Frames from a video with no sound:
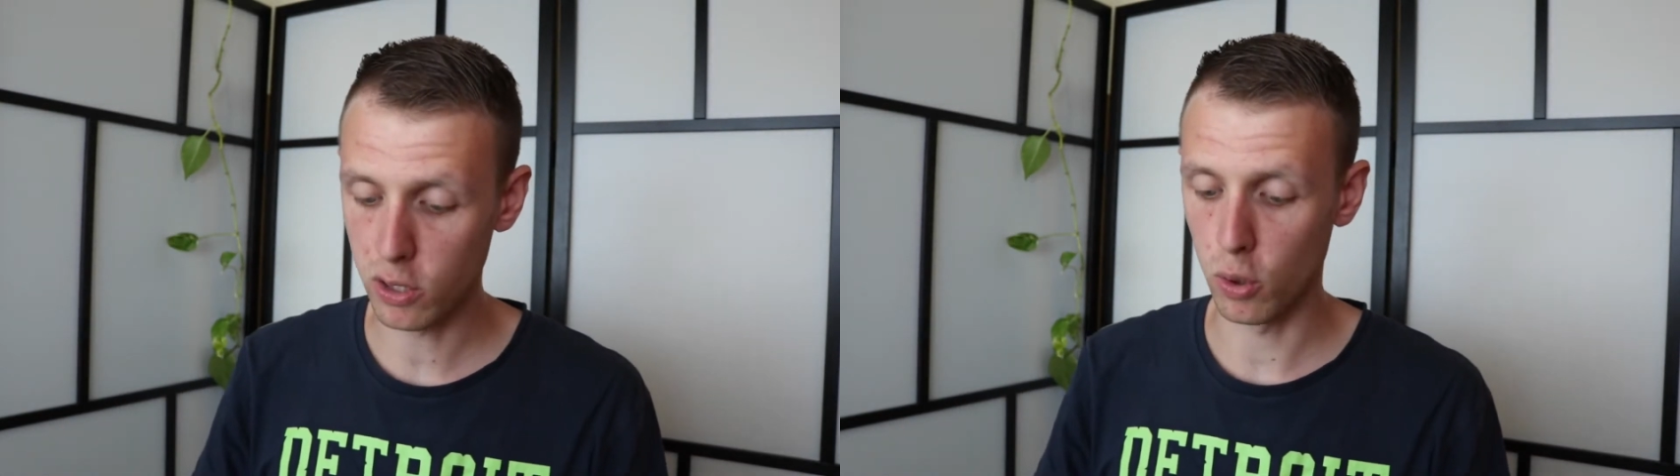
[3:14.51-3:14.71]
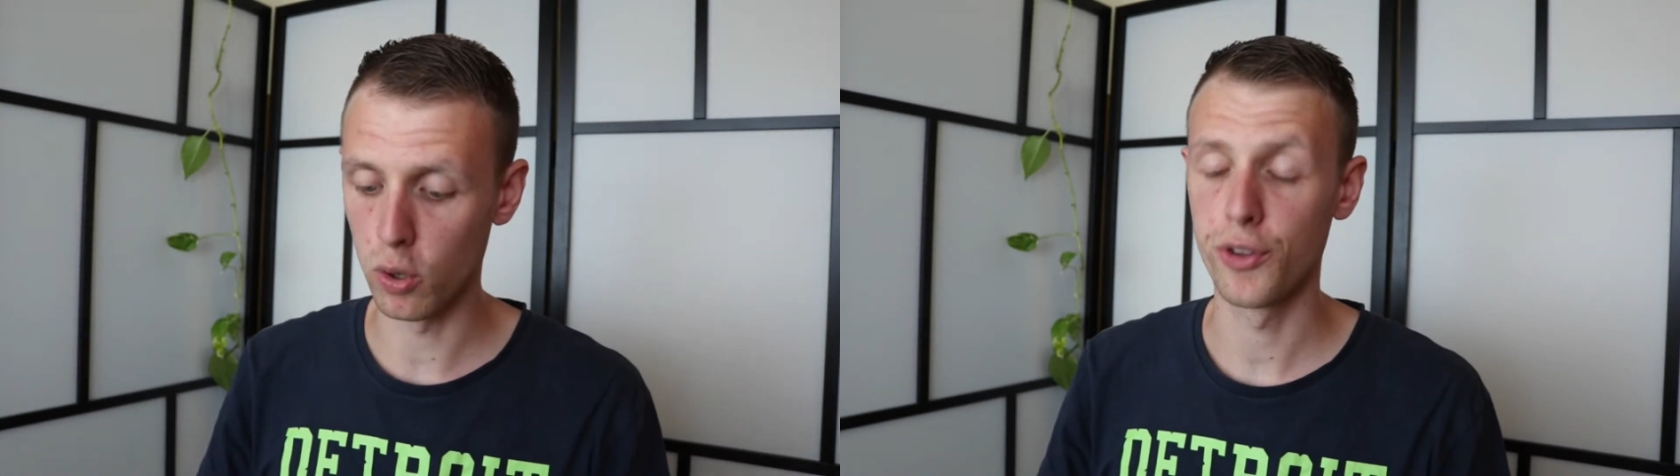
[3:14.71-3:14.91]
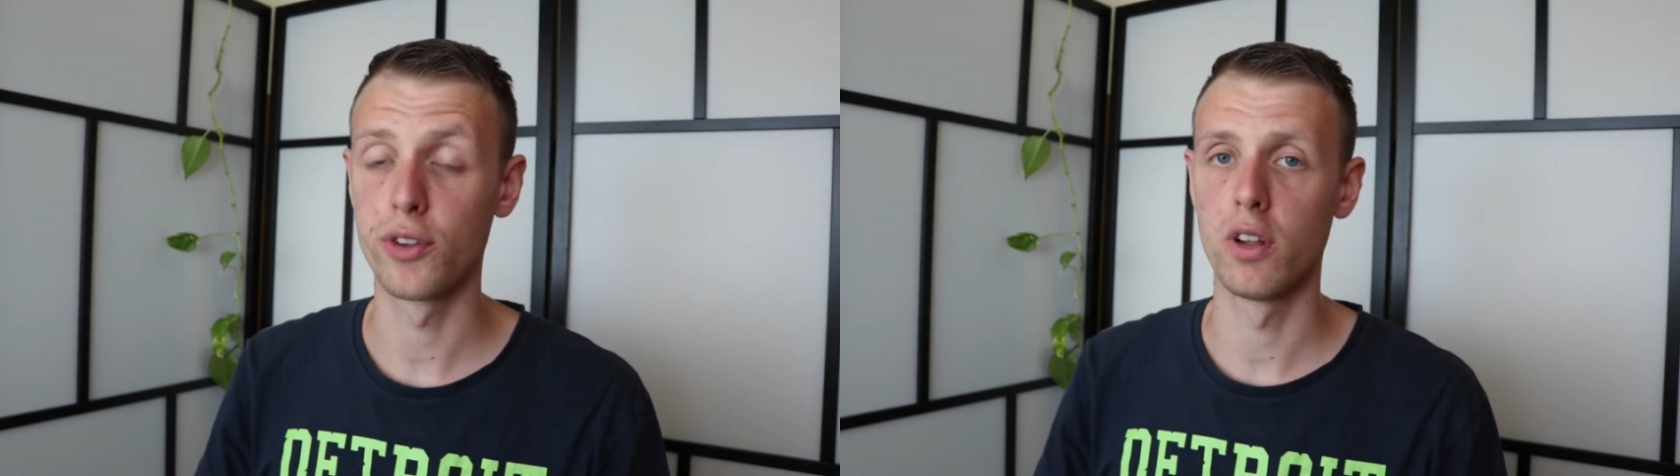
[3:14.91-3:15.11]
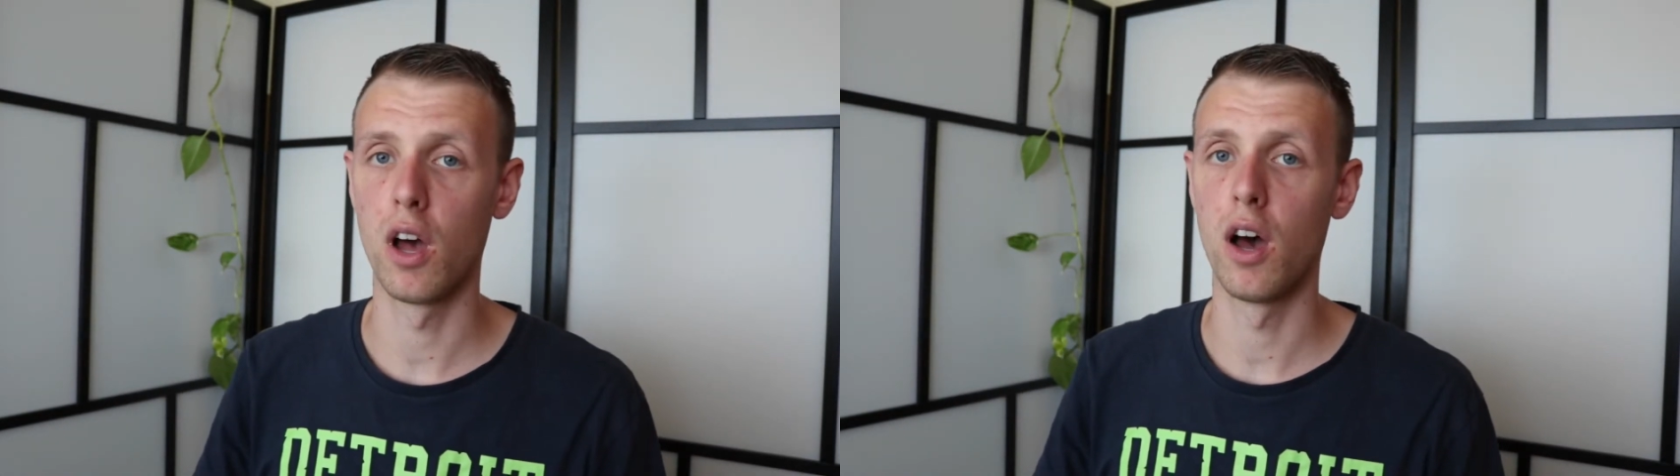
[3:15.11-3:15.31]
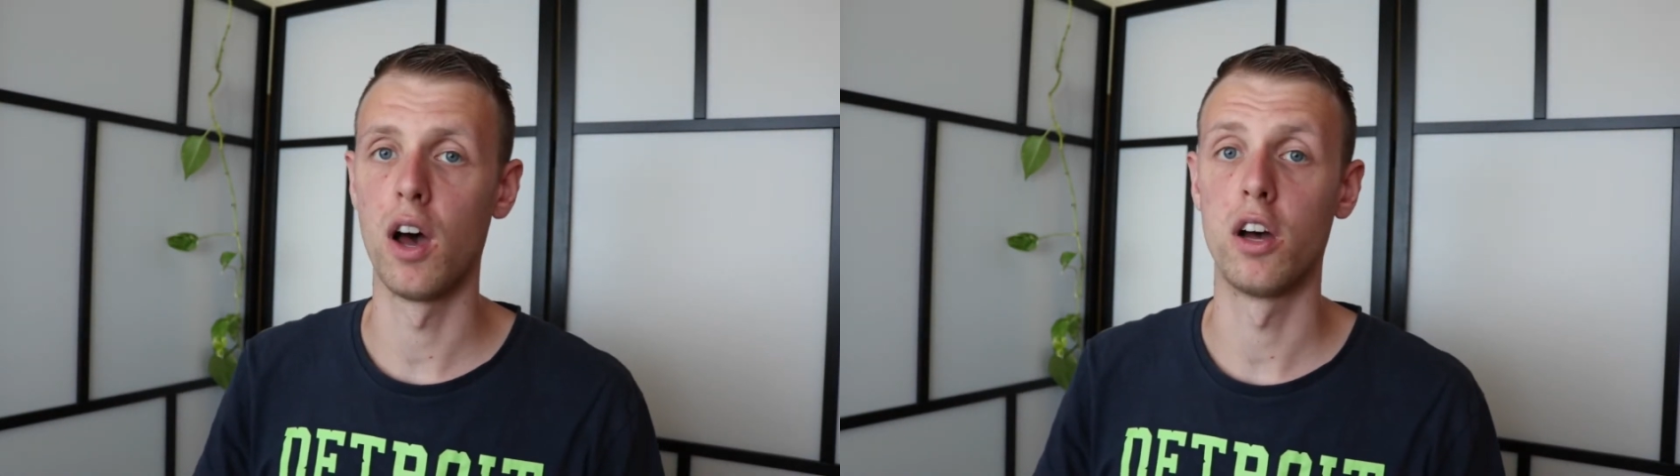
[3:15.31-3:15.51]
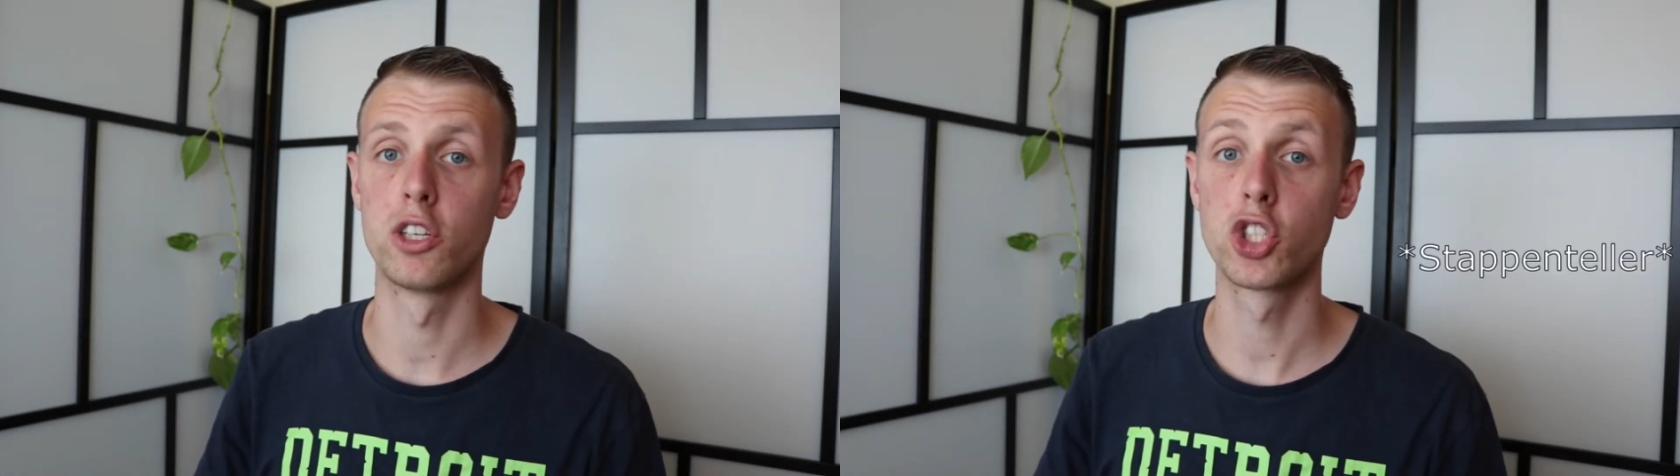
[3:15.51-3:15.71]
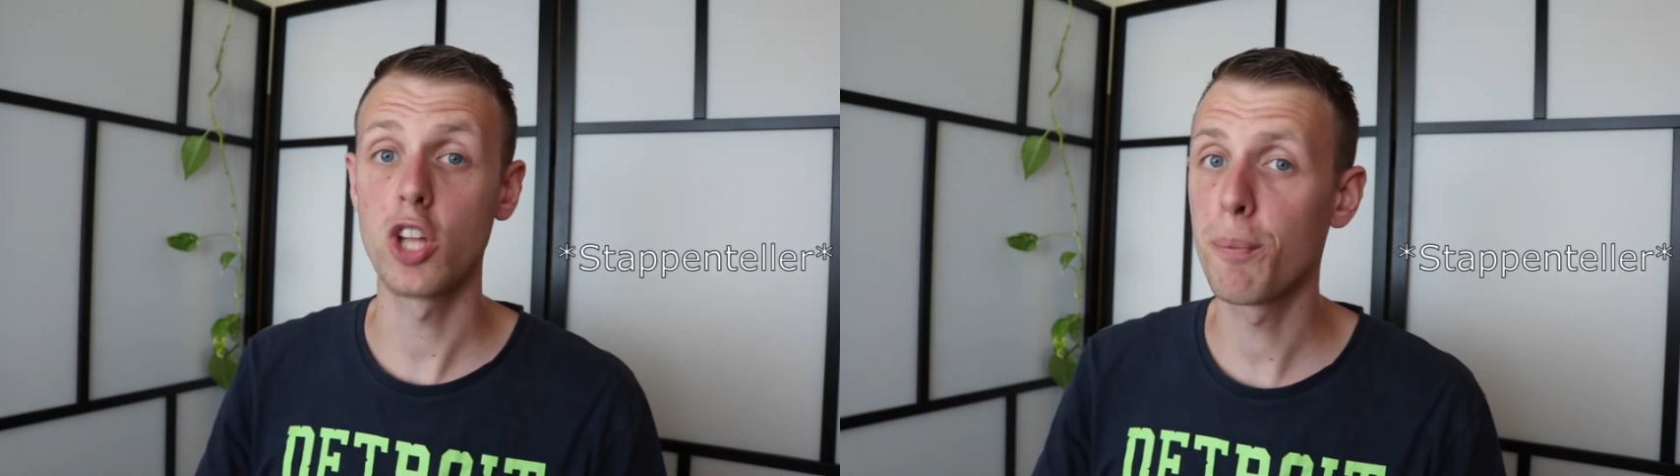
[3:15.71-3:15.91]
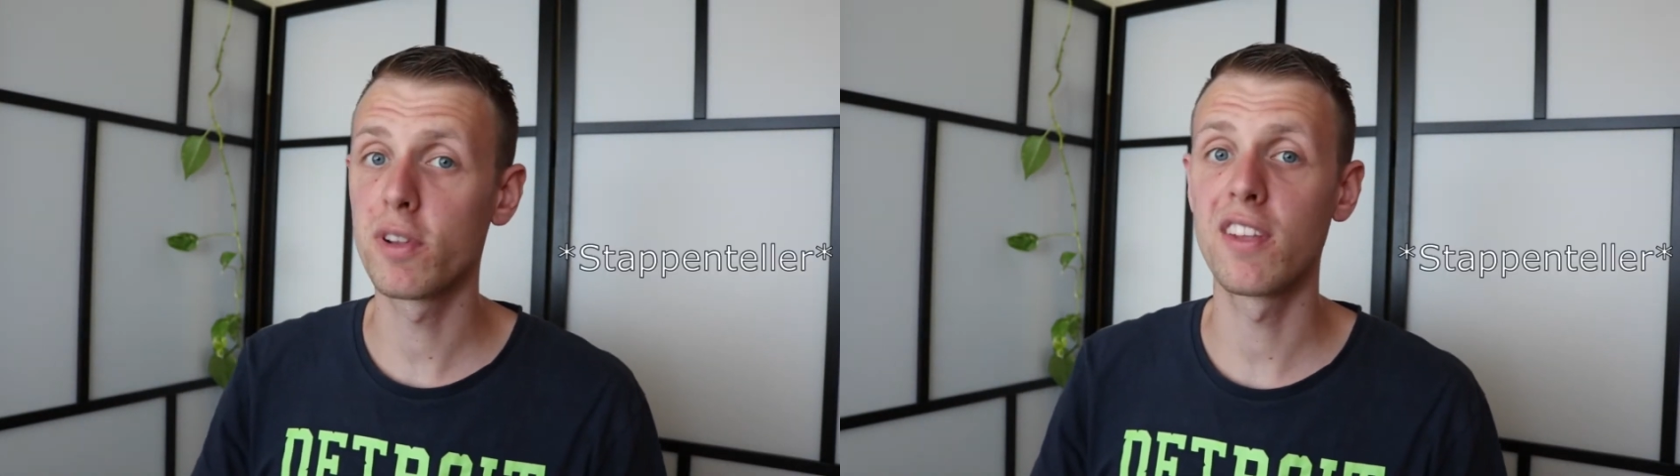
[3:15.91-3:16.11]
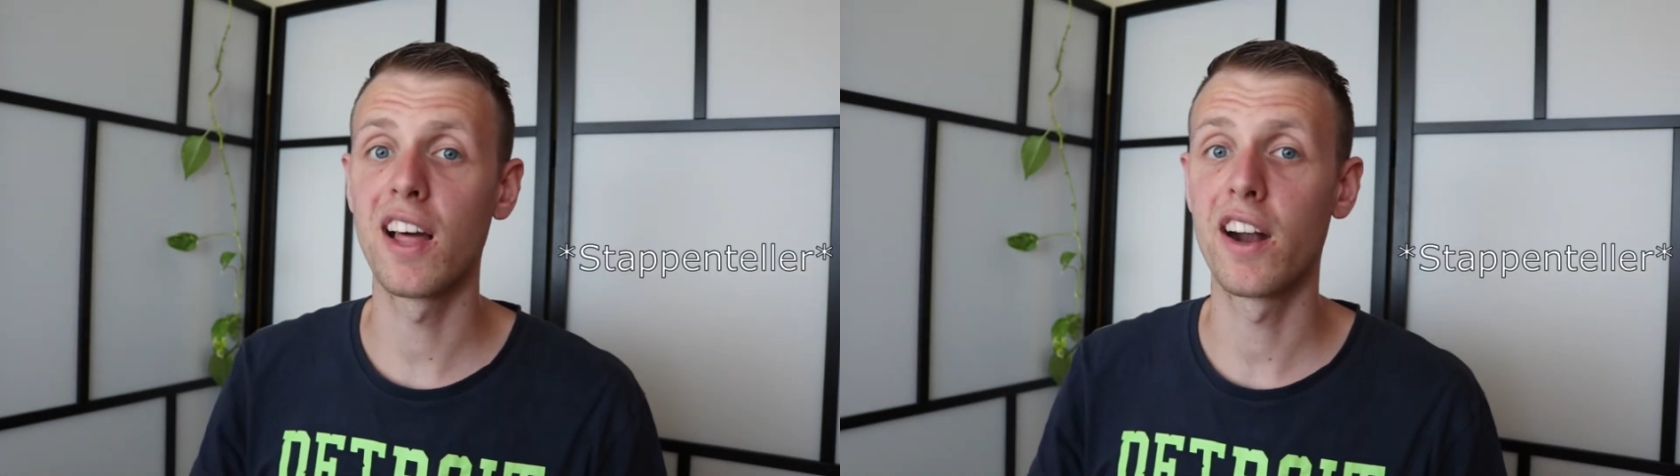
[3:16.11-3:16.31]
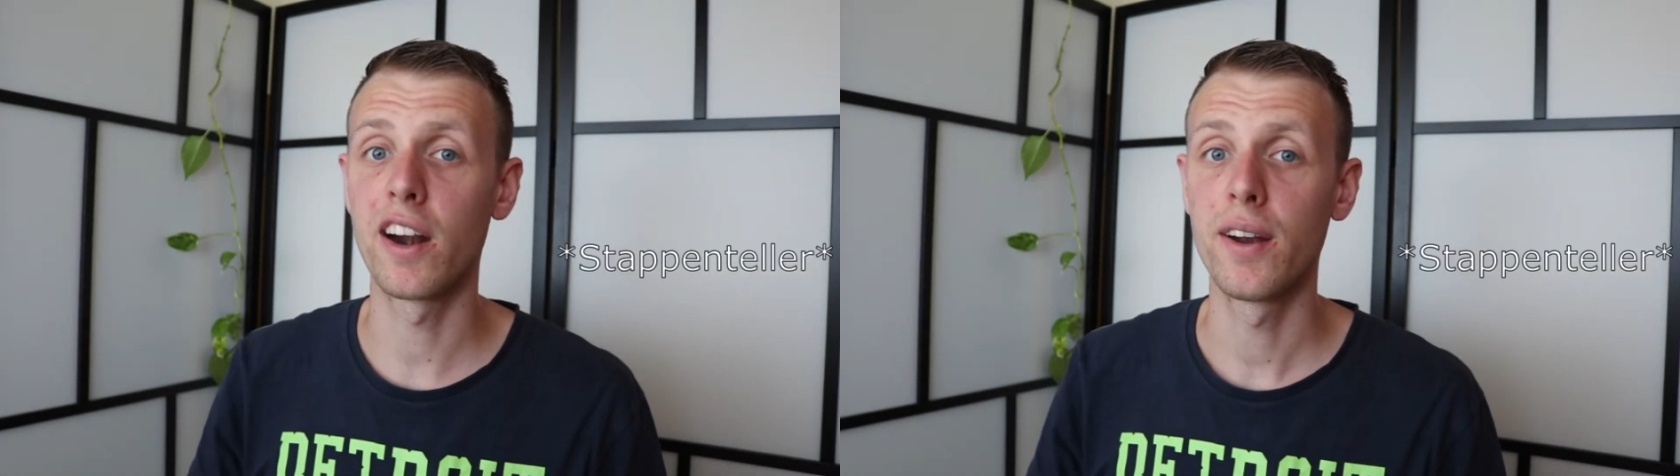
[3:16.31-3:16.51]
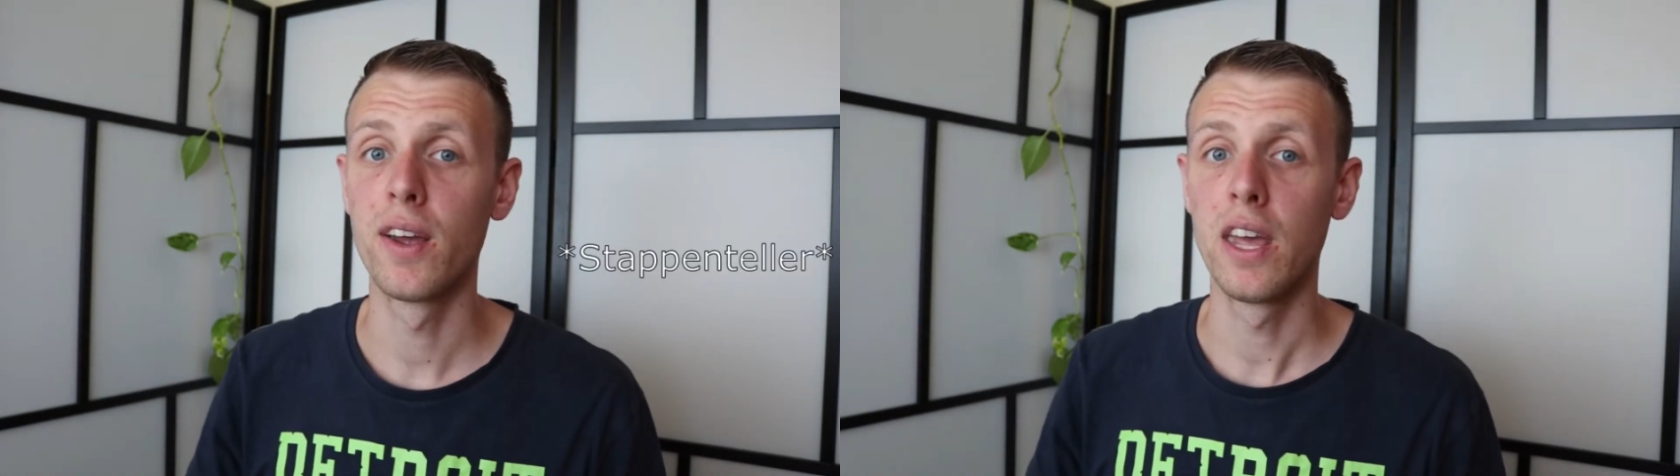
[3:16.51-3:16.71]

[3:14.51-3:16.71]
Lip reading: called Stop a Teller.